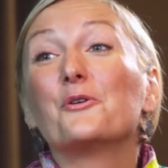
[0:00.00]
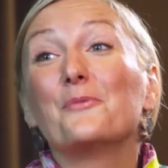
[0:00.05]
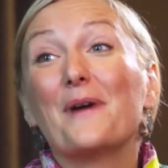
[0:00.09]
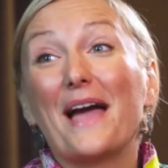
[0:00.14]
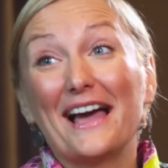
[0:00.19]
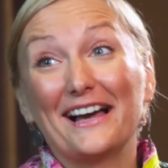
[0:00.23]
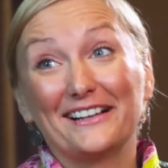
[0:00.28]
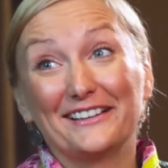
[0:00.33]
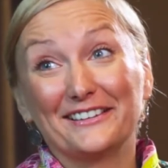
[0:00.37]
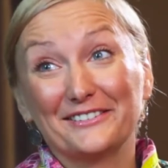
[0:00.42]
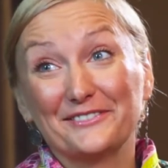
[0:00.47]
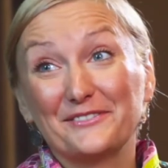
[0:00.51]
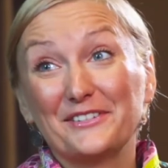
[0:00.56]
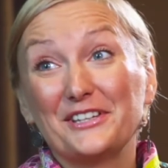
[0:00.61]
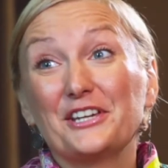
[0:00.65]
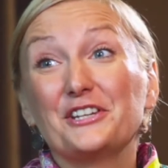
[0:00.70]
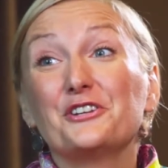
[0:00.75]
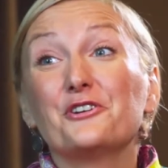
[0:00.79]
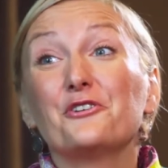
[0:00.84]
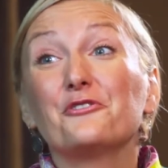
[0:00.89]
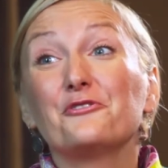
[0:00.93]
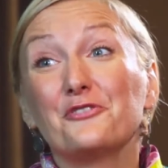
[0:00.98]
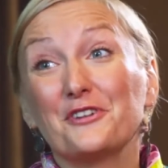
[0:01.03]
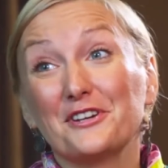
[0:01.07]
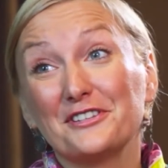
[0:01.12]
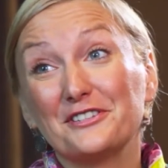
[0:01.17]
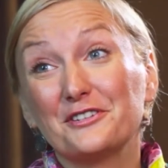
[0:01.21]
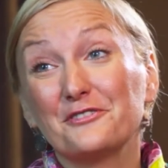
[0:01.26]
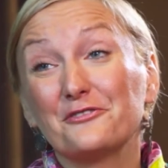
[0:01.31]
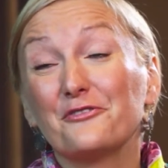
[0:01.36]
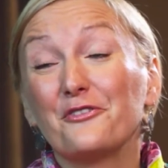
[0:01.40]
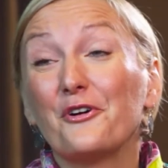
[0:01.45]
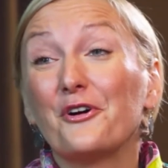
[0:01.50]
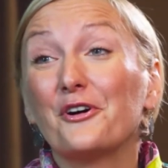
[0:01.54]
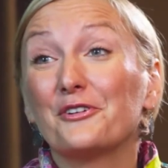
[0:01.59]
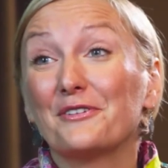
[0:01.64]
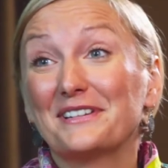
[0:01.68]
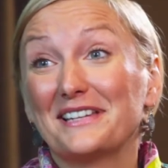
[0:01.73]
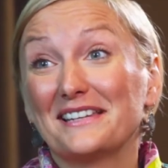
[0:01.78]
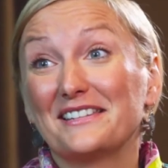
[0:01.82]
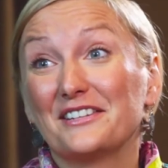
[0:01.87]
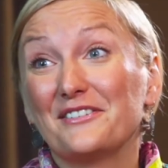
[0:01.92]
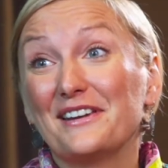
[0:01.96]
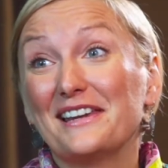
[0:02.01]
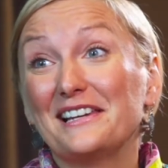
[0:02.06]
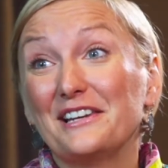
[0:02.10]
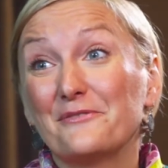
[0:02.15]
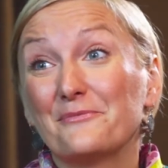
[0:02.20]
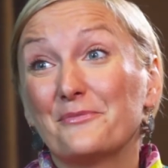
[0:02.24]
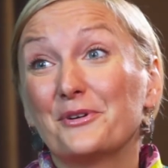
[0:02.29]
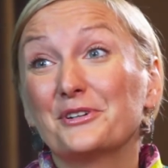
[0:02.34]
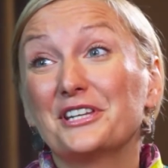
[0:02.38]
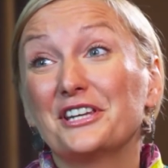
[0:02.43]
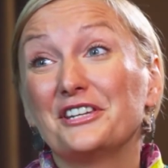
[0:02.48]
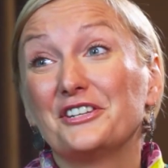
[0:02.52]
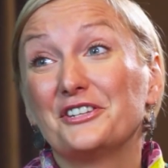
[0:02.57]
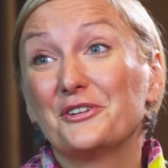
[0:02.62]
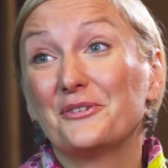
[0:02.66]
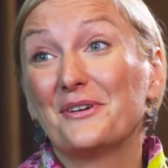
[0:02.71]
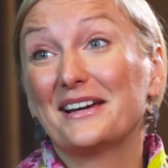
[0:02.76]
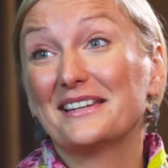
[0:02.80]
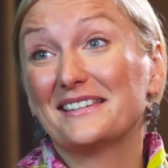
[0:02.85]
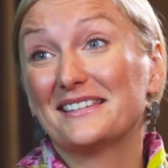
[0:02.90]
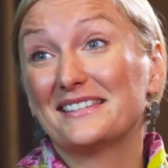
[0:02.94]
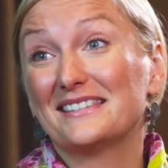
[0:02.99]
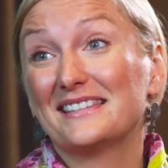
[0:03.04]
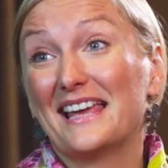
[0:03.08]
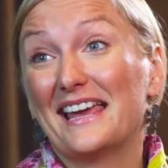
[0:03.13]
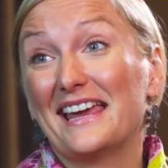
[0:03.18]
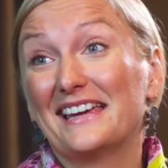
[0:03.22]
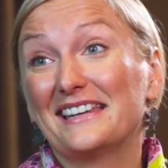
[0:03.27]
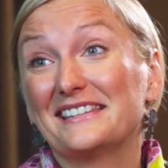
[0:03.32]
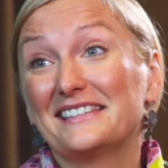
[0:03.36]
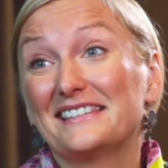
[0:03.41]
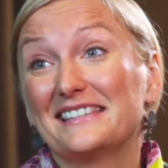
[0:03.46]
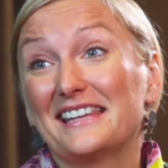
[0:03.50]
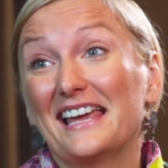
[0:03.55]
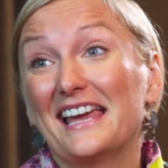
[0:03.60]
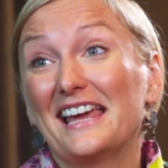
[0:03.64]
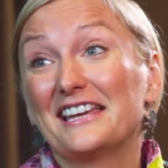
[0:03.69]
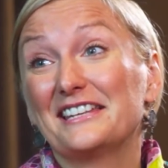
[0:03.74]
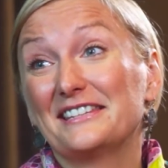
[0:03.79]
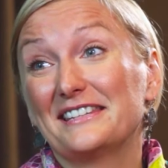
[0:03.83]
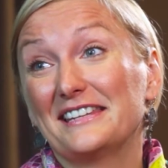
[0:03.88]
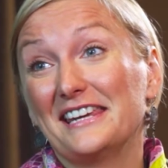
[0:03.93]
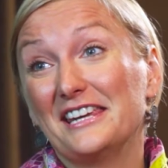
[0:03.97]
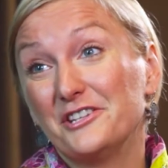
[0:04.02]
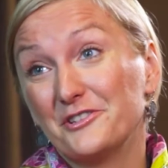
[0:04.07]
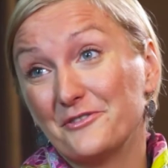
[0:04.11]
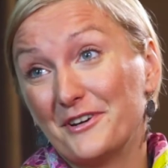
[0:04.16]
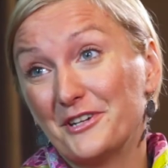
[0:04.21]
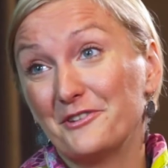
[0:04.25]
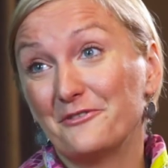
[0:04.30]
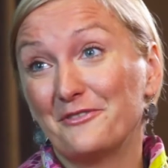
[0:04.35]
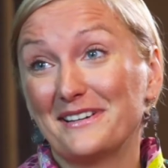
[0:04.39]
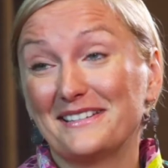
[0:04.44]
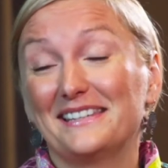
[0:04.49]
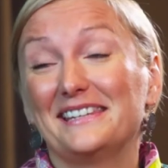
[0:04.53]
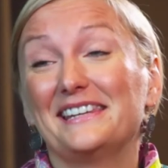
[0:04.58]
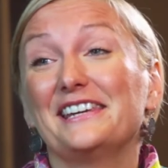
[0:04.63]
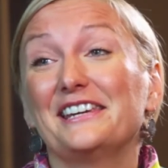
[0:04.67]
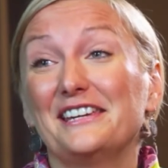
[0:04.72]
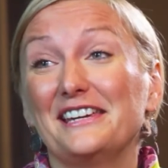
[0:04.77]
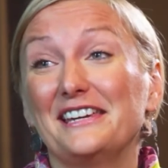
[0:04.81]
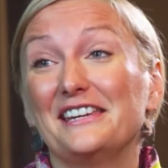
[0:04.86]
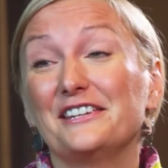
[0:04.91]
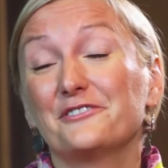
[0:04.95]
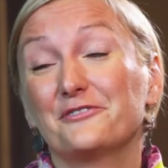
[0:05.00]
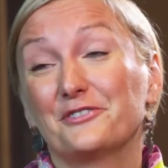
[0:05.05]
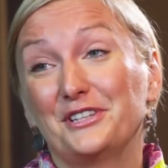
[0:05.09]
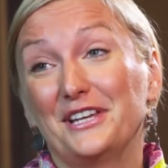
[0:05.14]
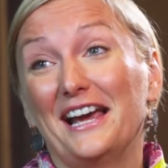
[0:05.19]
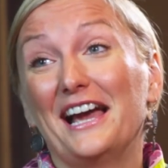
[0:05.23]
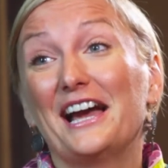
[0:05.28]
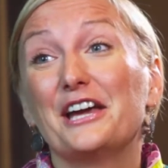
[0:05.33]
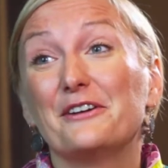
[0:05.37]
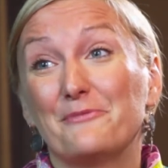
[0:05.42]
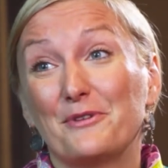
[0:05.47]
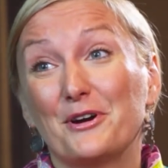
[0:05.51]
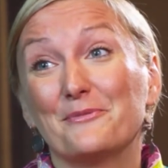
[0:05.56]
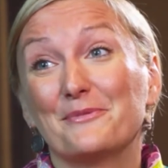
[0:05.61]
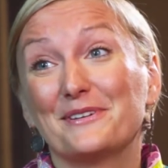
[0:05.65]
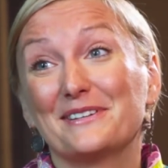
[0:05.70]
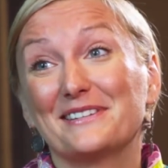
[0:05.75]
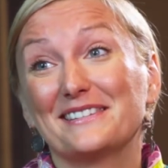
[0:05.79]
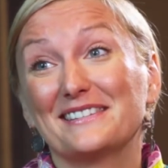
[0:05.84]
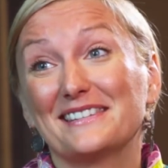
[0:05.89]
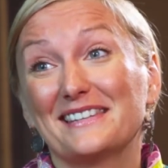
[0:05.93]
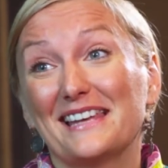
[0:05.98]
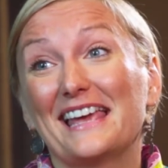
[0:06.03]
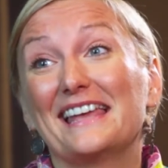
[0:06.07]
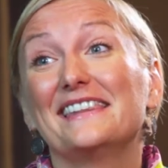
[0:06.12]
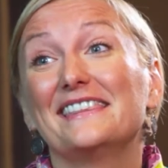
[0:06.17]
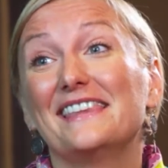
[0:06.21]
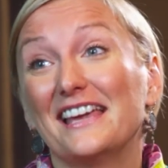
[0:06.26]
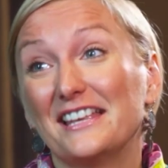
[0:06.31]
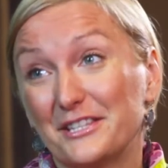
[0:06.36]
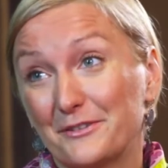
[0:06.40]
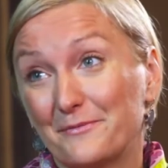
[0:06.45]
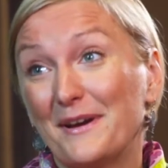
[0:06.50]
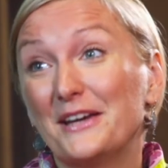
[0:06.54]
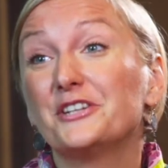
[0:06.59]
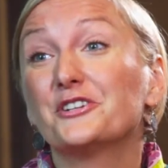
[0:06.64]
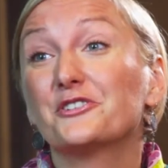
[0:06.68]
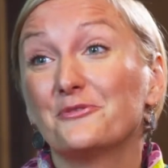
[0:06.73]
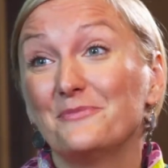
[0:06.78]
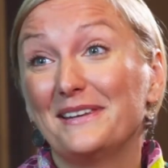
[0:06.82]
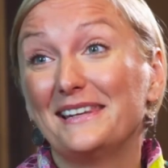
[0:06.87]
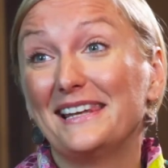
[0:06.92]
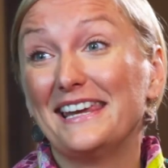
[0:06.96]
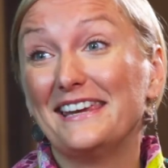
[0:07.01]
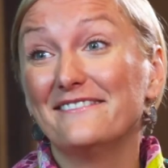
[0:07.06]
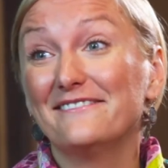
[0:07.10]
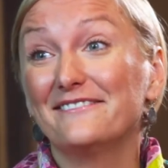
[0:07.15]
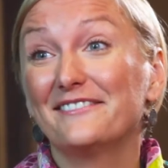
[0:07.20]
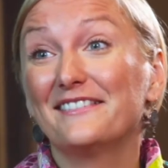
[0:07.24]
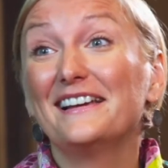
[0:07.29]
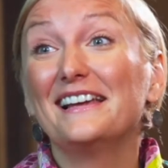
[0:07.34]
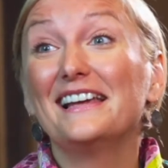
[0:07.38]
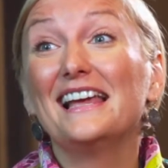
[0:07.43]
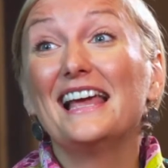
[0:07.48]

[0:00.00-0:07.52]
Well, you know, first of all, it is really important to understand that each one of us here is for the higher purpose. And that's my true belief.